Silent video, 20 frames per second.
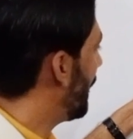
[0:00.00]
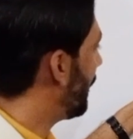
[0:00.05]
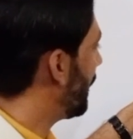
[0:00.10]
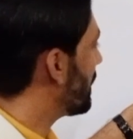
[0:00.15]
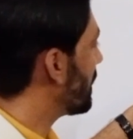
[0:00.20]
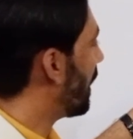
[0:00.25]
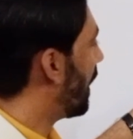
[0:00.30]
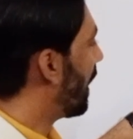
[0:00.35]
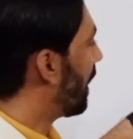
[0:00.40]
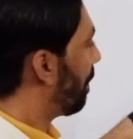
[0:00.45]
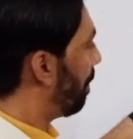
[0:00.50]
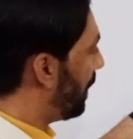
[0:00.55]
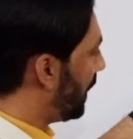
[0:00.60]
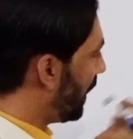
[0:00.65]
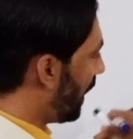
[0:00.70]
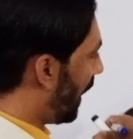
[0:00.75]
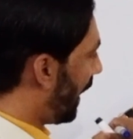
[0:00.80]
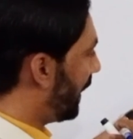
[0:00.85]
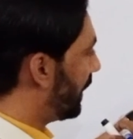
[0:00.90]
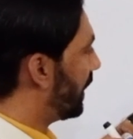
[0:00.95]
rays are
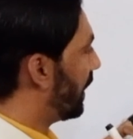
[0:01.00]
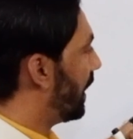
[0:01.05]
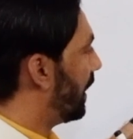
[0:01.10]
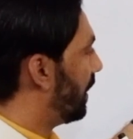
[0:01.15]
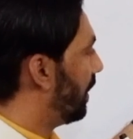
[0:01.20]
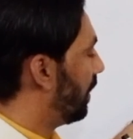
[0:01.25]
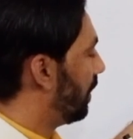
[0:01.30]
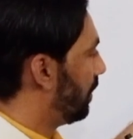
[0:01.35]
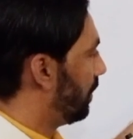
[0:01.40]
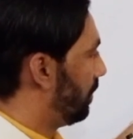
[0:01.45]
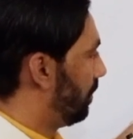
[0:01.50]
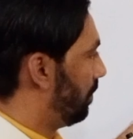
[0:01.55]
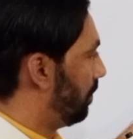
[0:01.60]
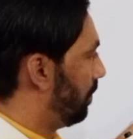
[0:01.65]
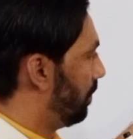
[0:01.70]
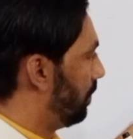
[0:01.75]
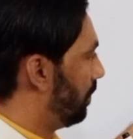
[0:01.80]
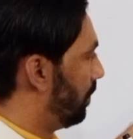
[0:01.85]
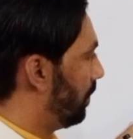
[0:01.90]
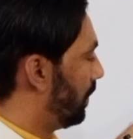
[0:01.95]
behind the retina,
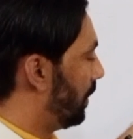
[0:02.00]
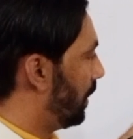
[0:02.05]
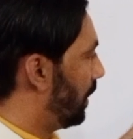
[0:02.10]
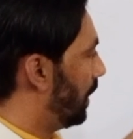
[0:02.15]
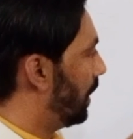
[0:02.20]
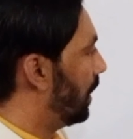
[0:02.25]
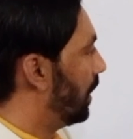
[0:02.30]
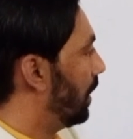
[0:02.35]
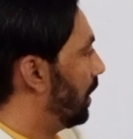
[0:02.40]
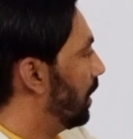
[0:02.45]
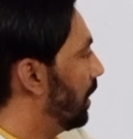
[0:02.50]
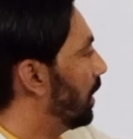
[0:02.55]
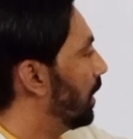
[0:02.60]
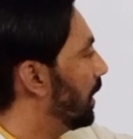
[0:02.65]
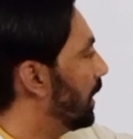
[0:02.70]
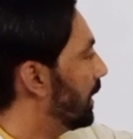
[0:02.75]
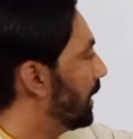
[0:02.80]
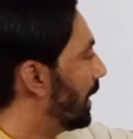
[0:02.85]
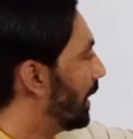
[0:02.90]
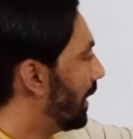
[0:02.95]

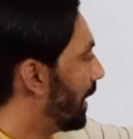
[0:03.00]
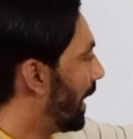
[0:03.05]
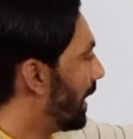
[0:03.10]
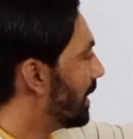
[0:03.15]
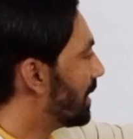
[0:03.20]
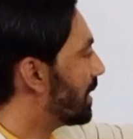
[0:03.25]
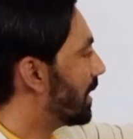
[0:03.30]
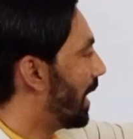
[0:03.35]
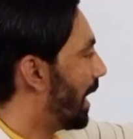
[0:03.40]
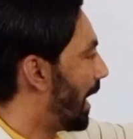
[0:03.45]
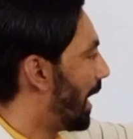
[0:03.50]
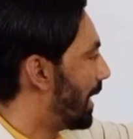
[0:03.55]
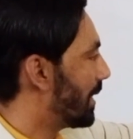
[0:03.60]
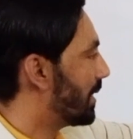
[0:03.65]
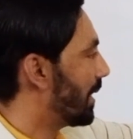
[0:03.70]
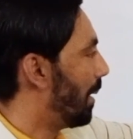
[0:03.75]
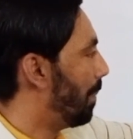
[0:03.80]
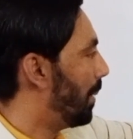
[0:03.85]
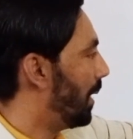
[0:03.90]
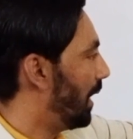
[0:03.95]
the lens has
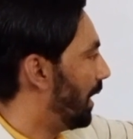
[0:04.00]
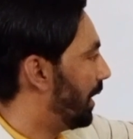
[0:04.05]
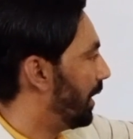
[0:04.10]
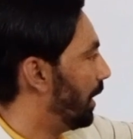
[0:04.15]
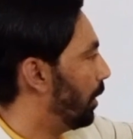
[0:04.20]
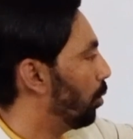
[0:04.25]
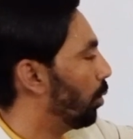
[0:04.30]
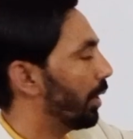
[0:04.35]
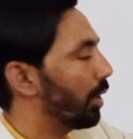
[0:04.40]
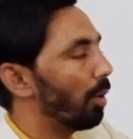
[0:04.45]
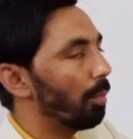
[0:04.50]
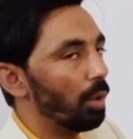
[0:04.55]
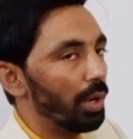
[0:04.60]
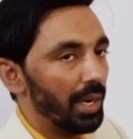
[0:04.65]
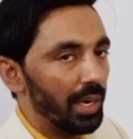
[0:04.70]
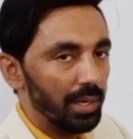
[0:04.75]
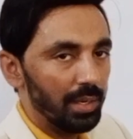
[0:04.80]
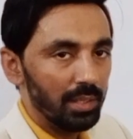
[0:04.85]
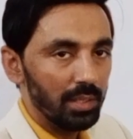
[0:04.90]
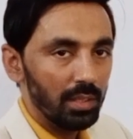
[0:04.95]
ability to
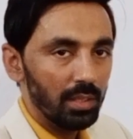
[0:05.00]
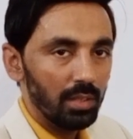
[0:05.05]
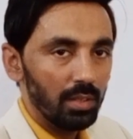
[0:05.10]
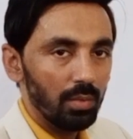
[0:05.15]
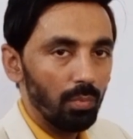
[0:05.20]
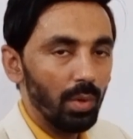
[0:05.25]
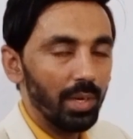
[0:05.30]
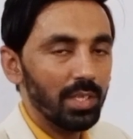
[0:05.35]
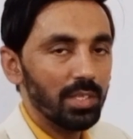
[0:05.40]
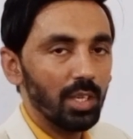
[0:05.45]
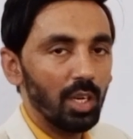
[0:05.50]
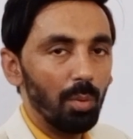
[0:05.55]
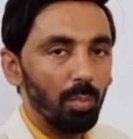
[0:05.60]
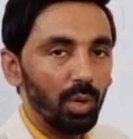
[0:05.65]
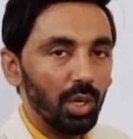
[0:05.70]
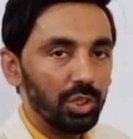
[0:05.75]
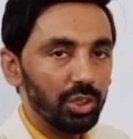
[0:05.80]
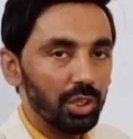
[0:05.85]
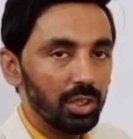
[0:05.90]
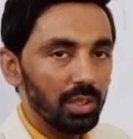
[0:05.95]
accommodate. What is
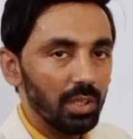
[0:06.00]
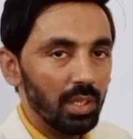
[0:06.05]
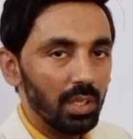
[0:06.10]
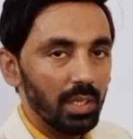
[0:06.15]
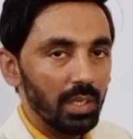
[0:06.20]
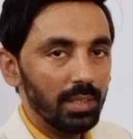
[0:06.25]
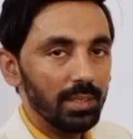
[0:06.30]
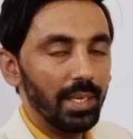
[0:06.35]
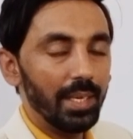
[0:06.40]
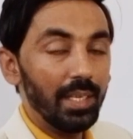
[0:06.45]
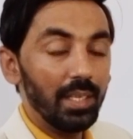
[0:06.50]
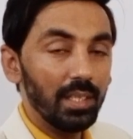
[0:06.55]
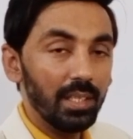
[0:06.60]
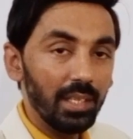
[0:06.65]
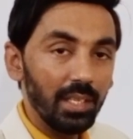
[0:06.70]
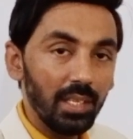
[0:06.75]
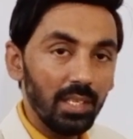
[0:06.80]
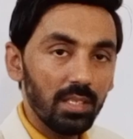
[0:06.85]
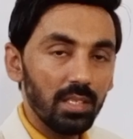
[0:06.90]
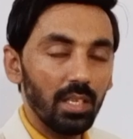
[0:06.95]
accommodation? The
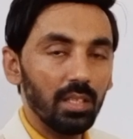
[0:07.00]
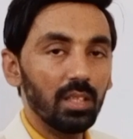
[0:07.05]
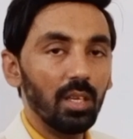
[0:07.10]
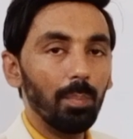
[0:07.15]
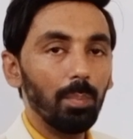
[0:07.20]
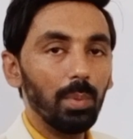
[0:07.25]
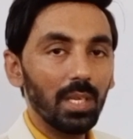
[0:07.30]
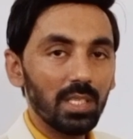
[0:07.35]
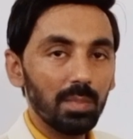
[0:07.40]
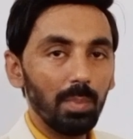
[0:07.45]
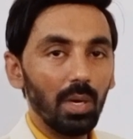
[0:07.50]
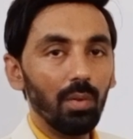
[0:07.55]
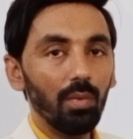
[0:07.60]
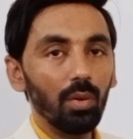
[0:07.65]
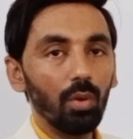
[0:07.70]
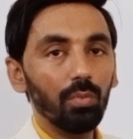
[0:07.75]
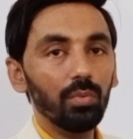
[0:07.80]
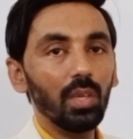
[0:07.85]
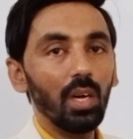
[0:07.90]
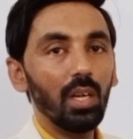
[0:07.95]
increase in the plus power
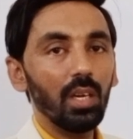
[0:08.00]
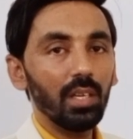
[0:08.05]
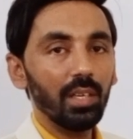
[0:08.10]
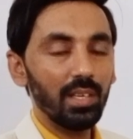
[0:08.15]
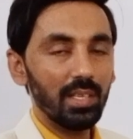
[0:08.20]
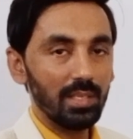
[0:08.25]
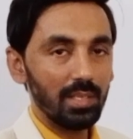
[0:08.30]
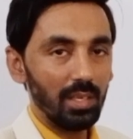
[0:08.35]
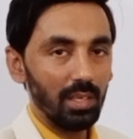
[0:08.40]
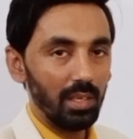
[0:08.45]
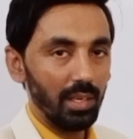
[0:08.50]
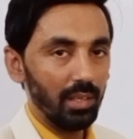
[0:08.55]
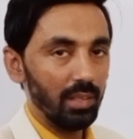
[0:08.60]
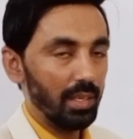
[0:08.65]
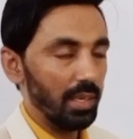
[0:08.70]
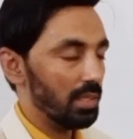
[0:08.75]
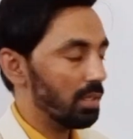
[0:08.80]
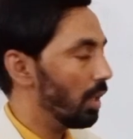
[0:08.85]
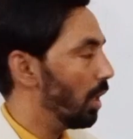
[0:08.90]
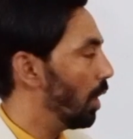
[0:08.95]
of the crystalline
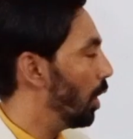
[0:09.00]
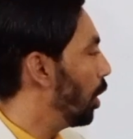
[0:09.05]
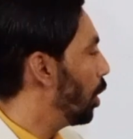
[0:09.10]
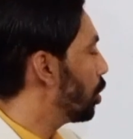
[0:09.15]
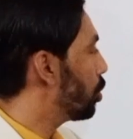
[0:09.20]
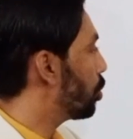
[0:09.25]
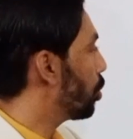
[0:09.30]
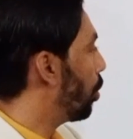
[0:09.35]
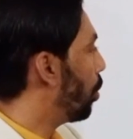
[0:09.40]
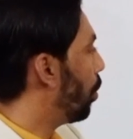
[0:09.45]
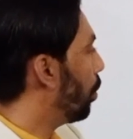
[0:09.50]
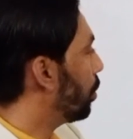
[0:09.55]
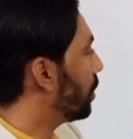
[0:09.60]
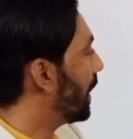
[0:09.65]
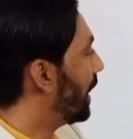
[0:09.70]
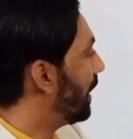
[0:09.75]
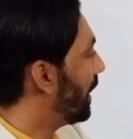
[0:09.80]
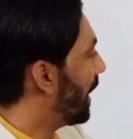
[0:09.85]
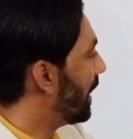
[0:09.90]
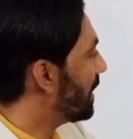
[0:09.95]
lens. So the
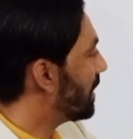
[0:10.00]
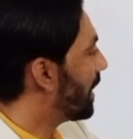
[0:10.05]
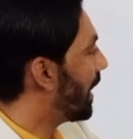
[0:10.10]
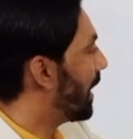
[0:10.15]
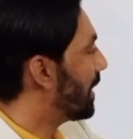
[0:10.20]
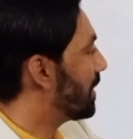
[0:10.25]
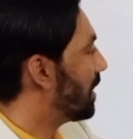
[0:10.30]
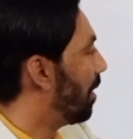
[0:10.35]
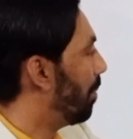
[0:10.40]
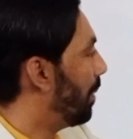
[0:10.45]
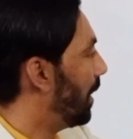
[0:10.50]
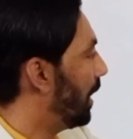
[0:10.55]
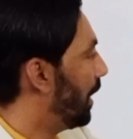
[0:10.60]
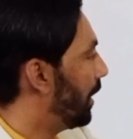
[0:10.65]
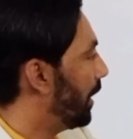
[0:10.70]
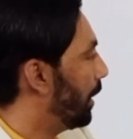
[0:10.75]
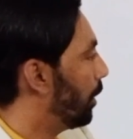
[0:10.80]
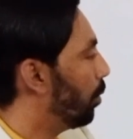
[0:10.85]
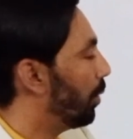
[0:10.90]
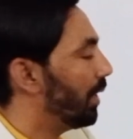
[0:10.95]
lens has the
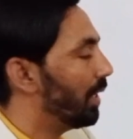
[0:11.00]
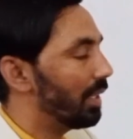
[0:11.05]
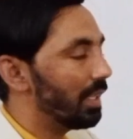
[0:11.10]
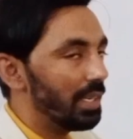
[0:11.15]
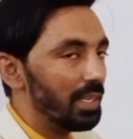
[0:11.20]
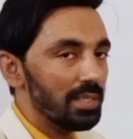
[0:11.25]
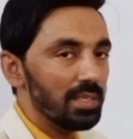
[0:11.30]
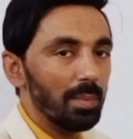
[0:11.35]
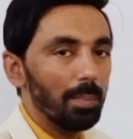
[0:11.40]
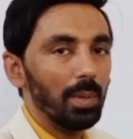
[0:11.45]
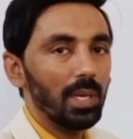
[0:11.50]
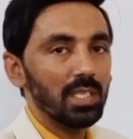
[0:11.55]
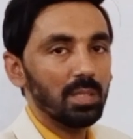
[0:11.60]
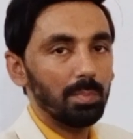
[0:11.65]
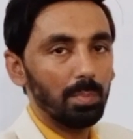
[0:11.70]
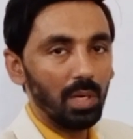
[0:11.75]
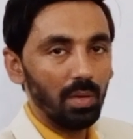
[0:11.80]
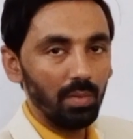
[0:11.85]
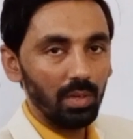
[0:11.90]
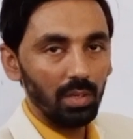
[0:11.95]
ability to increase the plus
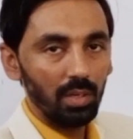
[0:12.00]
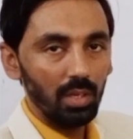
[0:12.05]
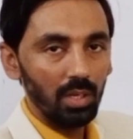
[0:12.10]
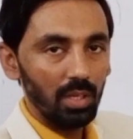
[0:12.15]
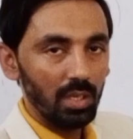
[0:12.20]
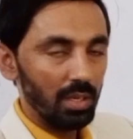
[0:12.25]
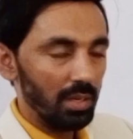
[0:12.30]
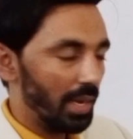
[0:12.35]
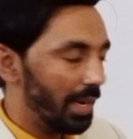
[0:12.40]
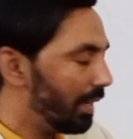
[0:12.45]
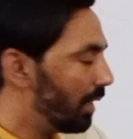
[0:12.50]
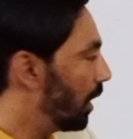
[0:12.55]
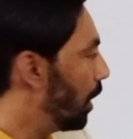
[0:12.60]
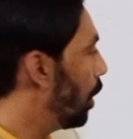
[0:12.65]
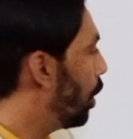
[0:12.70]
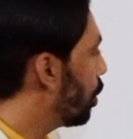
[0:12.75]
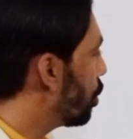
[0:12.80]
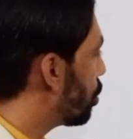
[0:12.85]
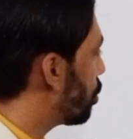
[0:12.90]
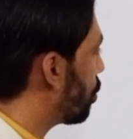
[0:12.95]
power, right?
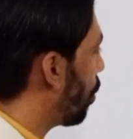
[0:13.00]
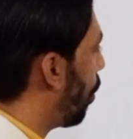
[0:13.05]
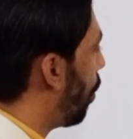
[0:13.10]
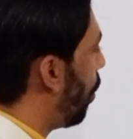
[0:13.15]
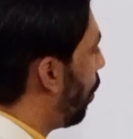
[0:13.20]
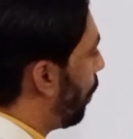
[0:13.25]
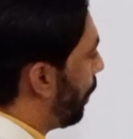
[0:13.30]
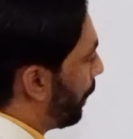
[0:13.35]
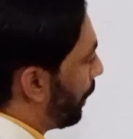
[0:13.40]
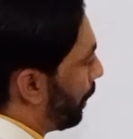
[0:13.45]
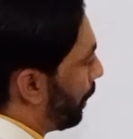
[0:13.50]
So